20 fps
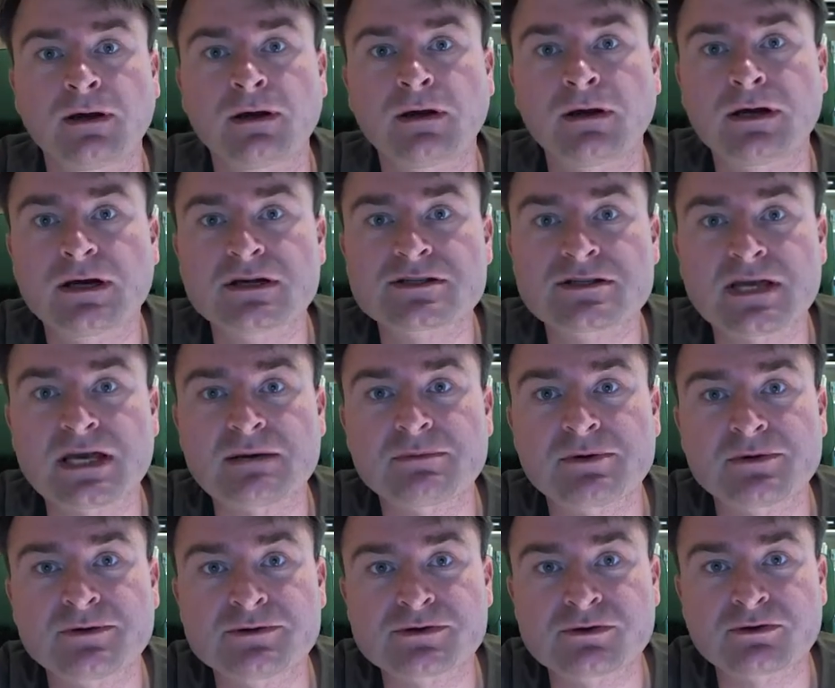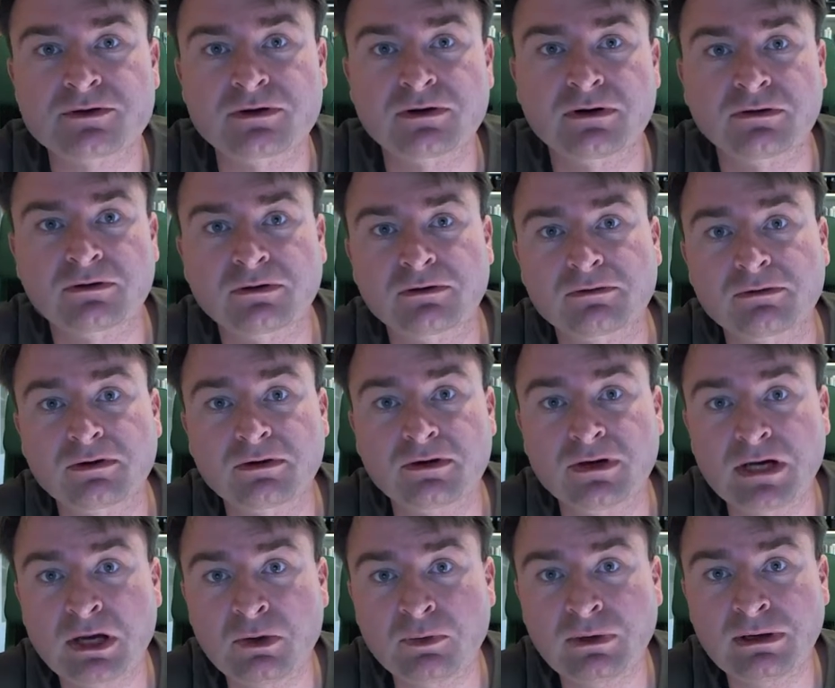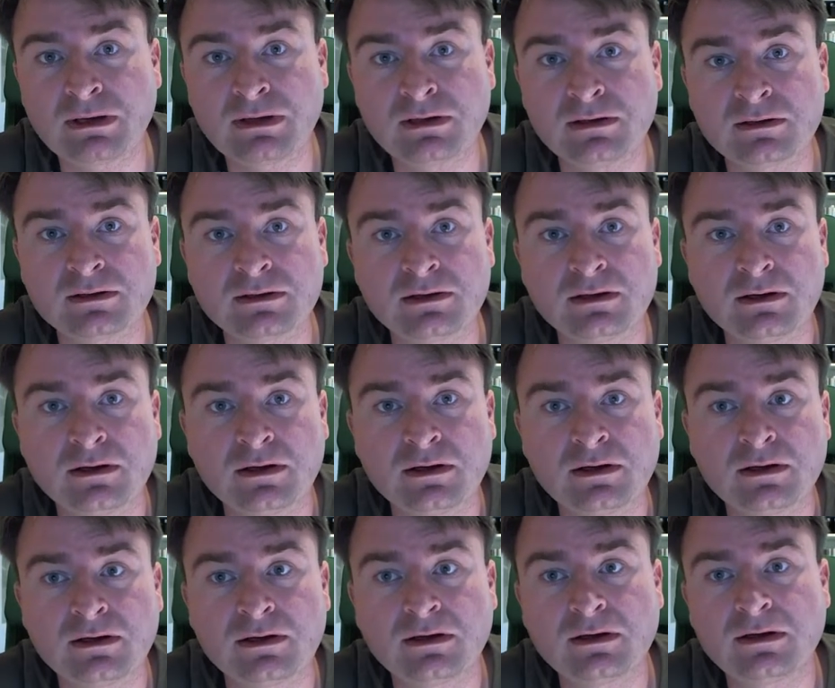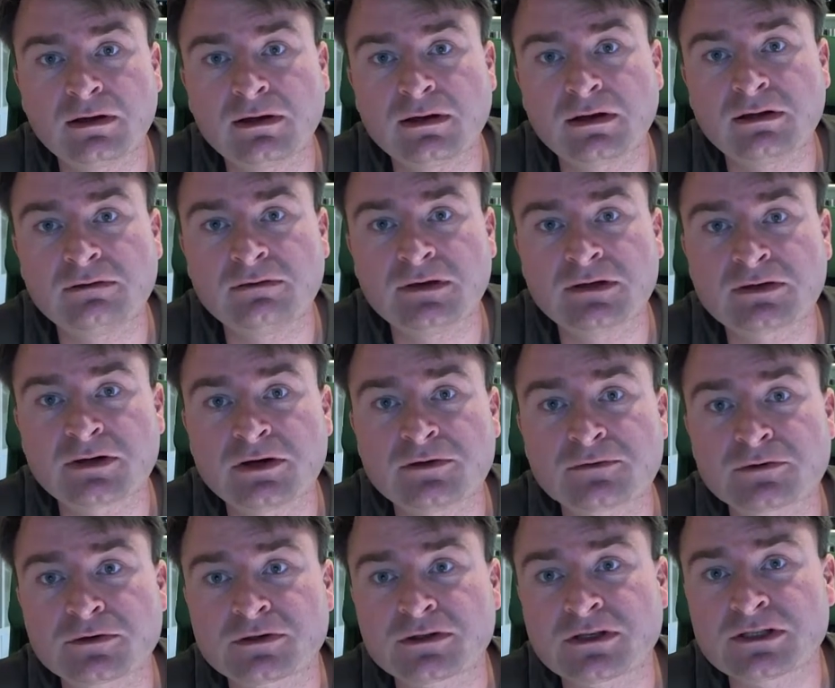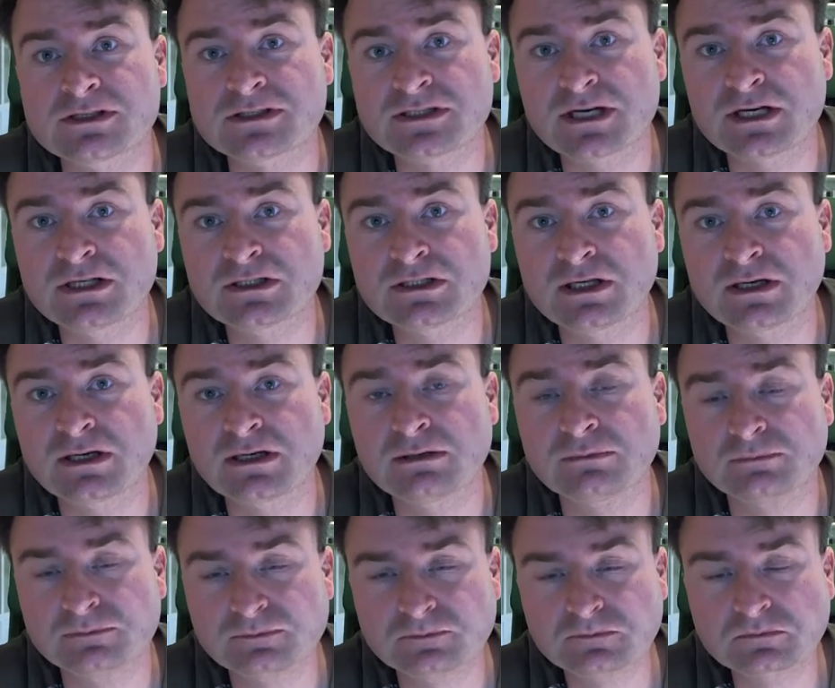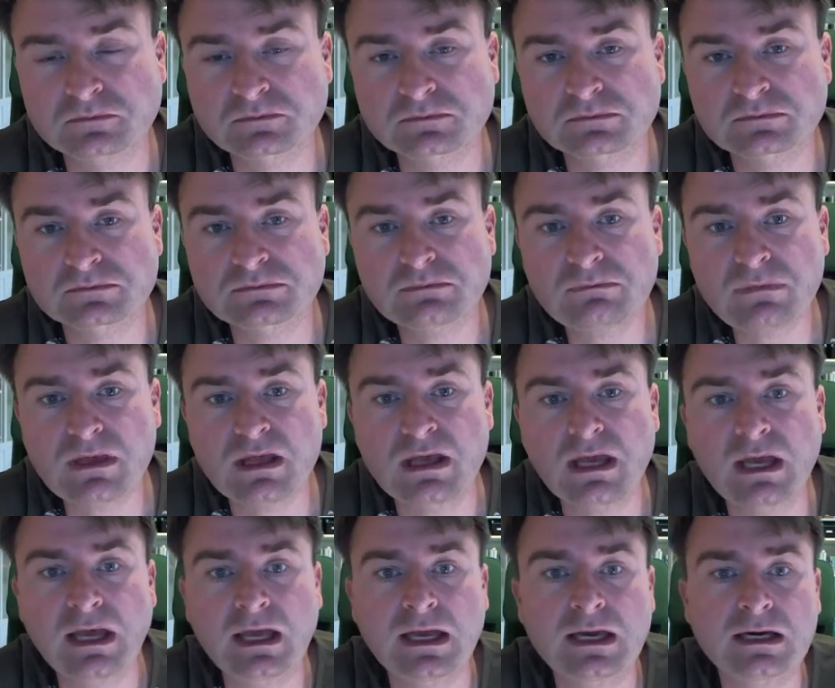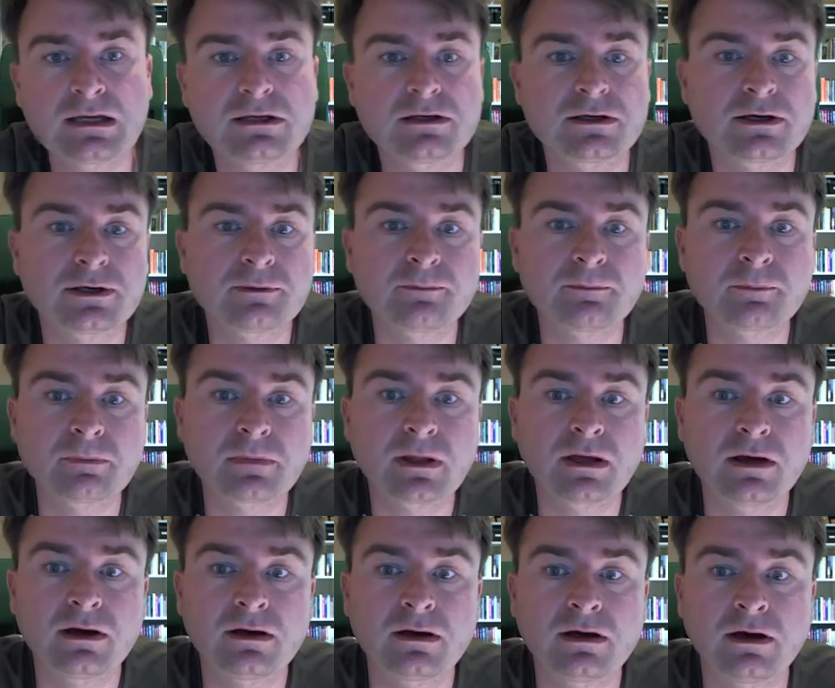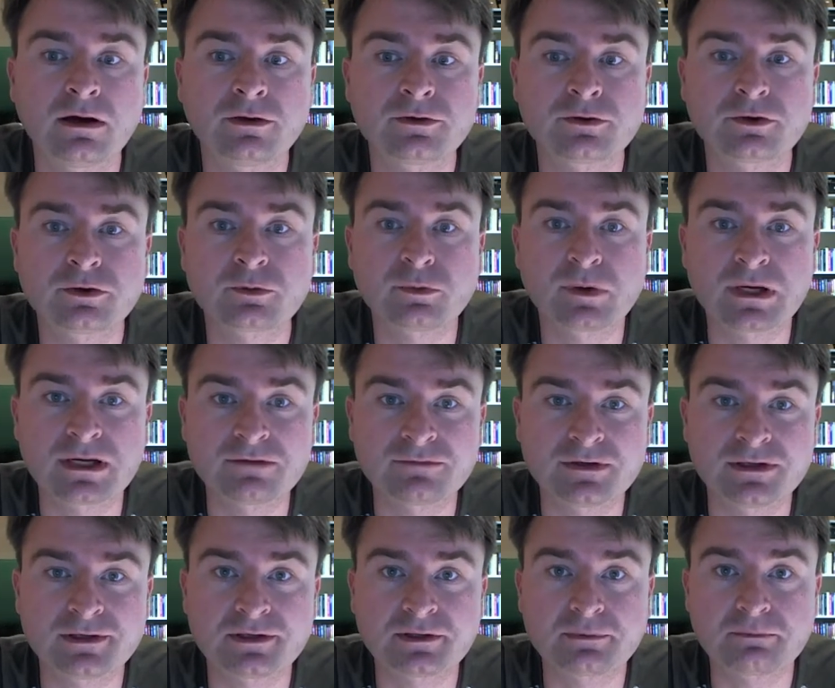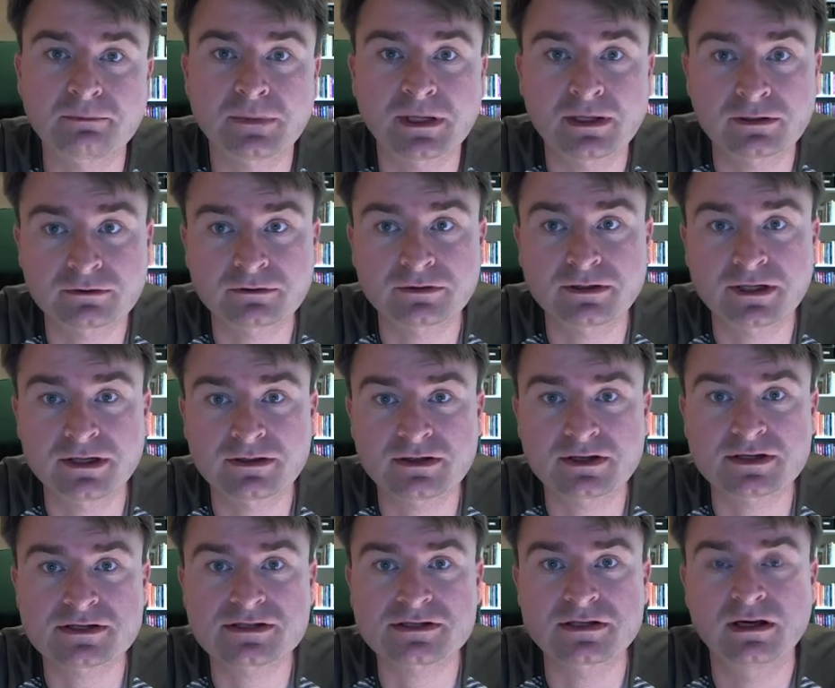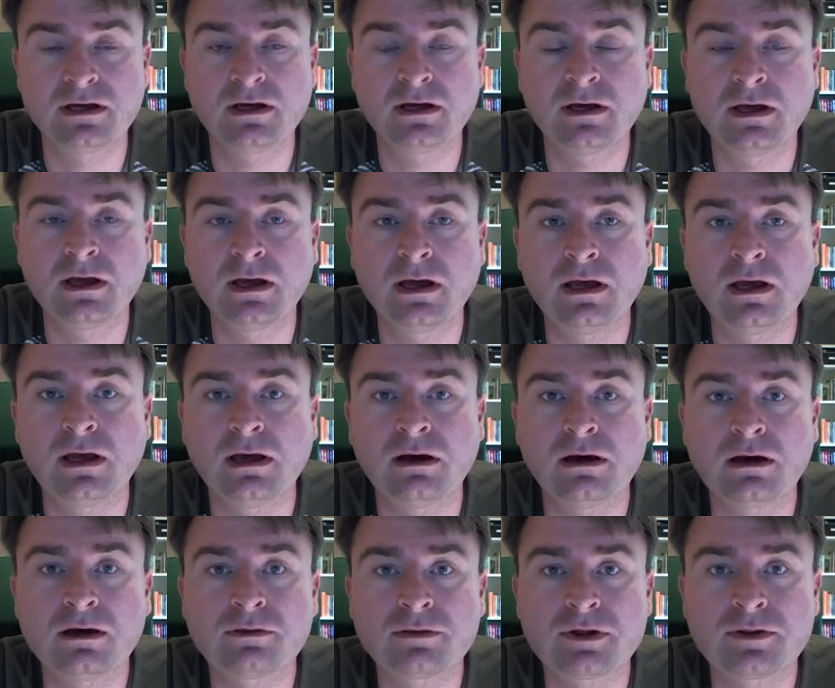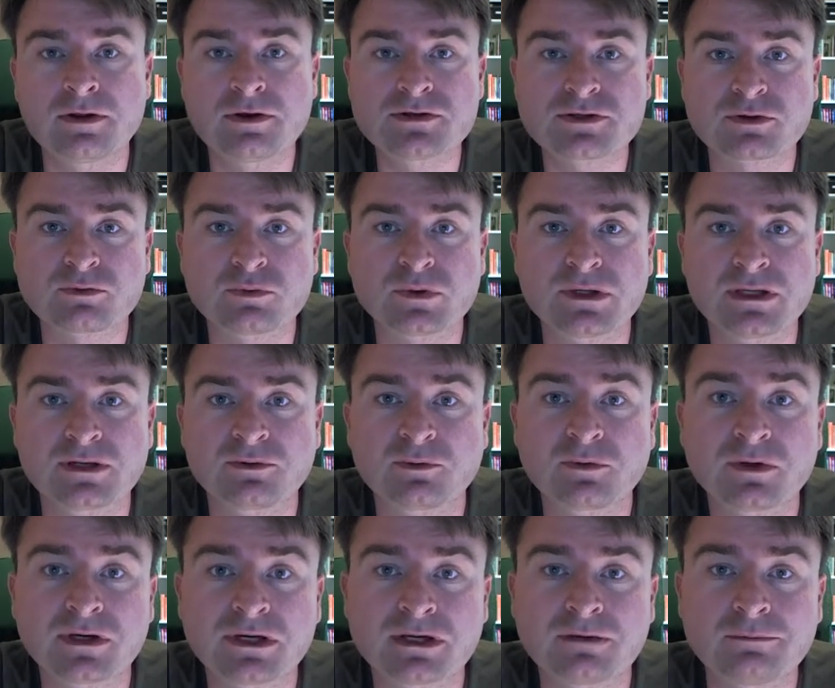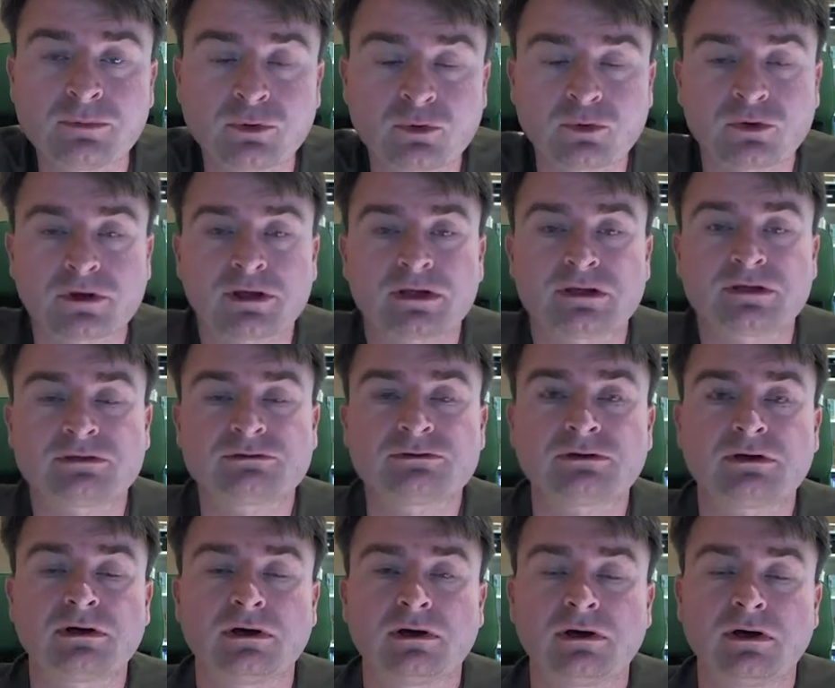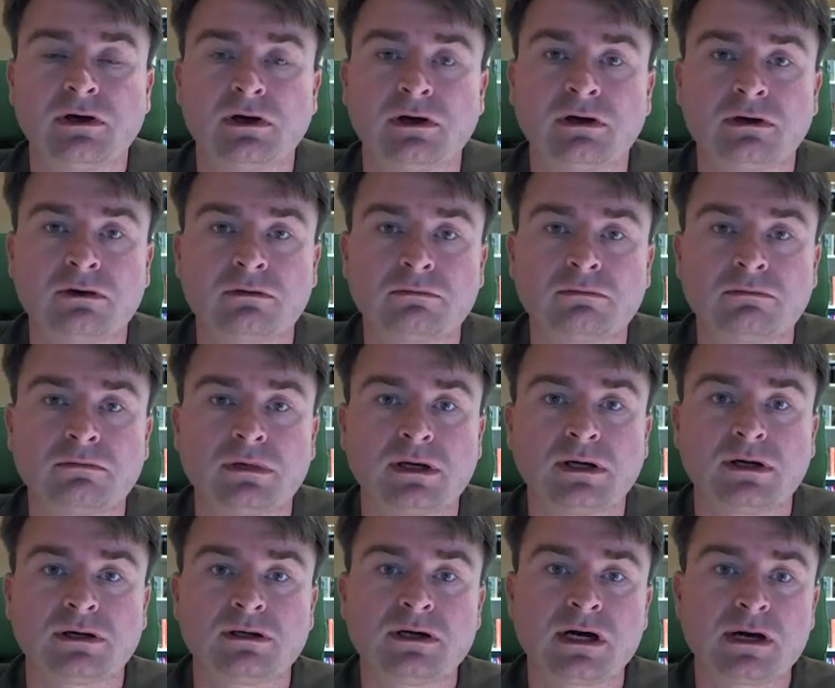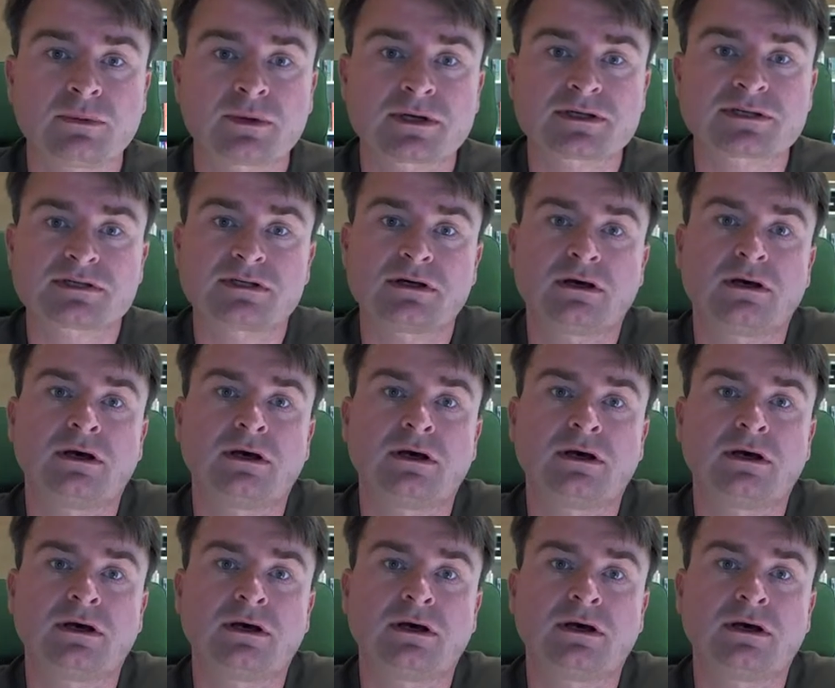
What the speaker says: Examples are cloning, in vitro fertilization, and other relevant medical ethics. Although those are really important topics.